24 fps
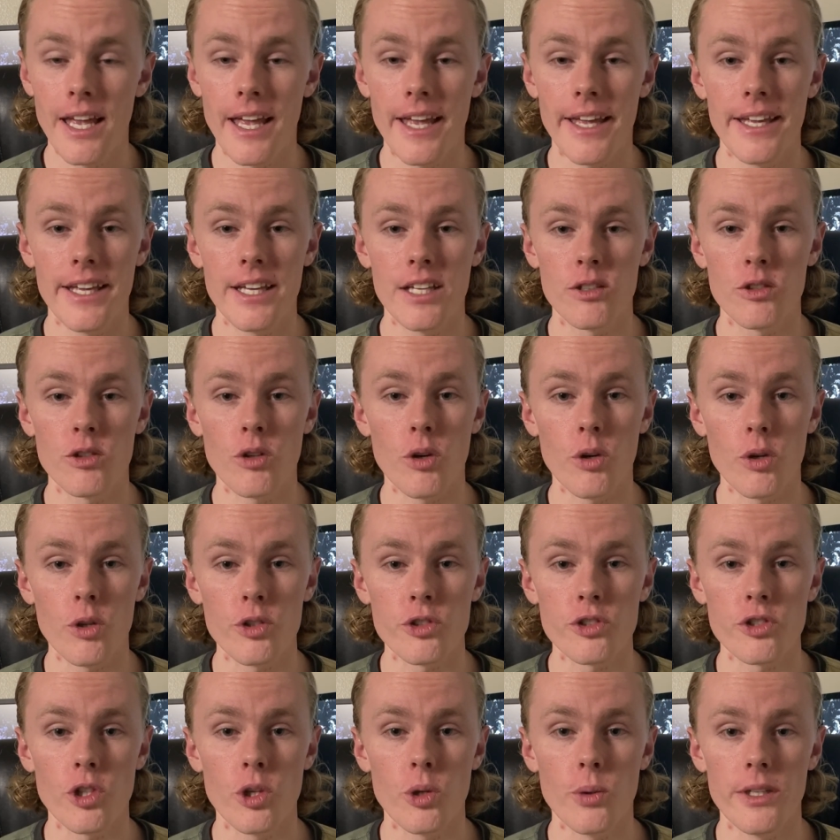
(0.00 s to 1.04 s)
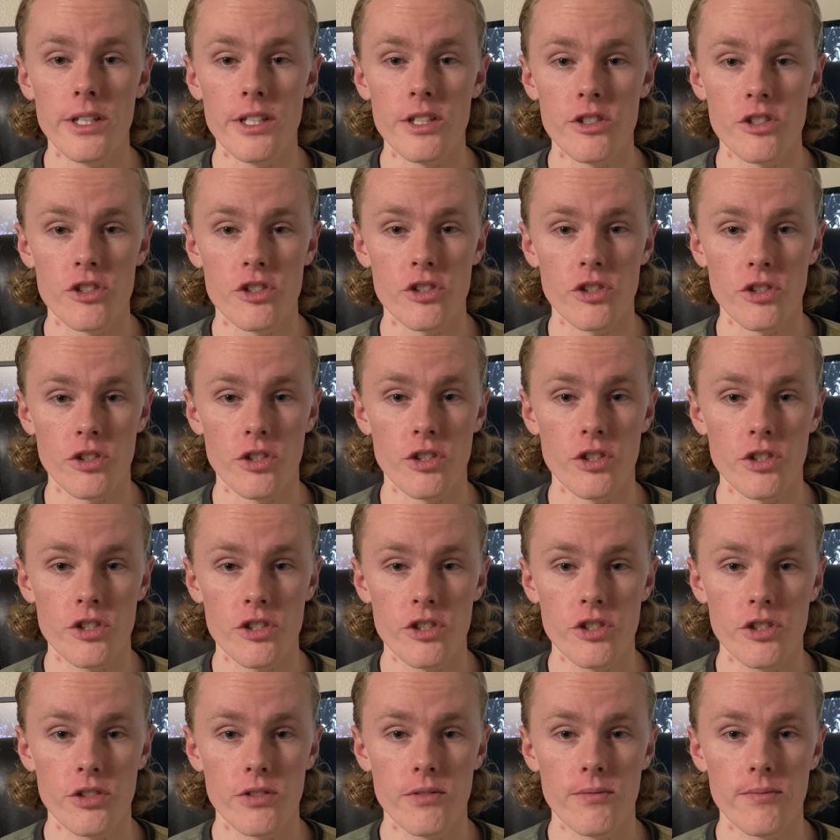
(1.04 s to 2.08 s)
and also in
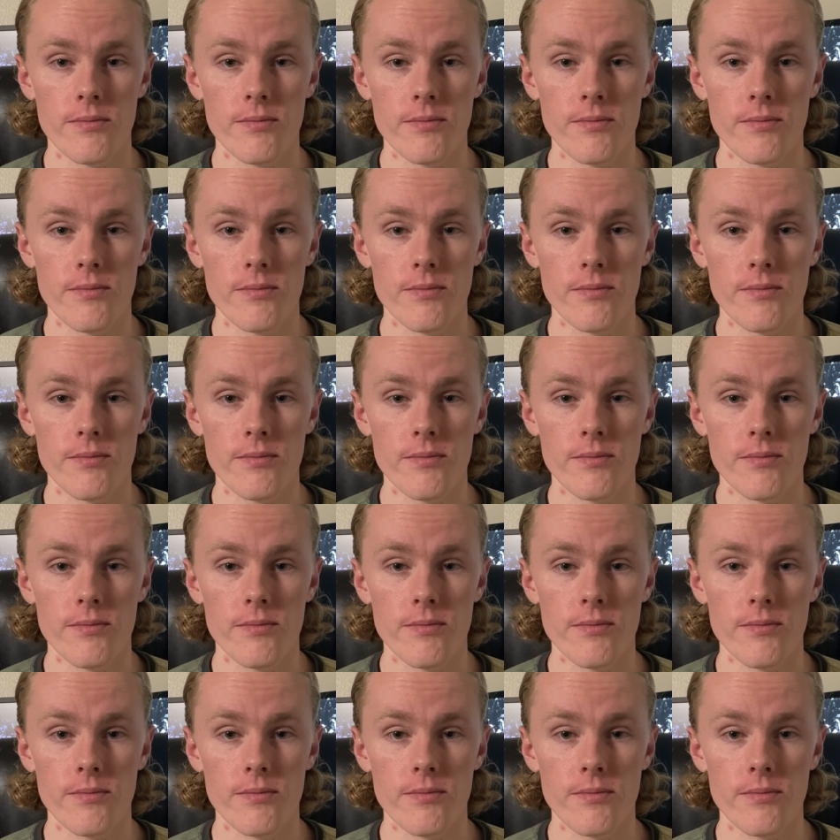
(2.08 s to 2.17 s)
search.